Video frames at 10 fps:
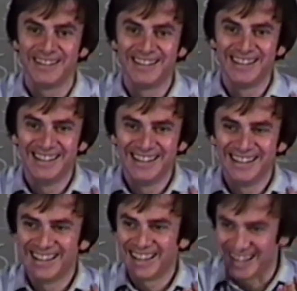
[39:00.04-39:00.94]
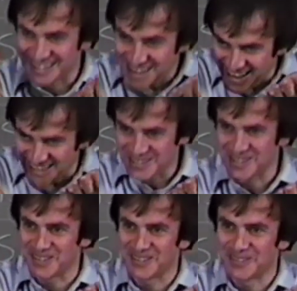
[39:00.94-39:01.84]
and catch
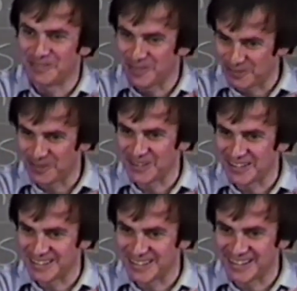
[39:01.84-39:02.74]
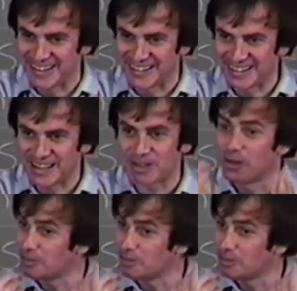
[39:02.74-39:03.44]
you before you hit the ground. They call them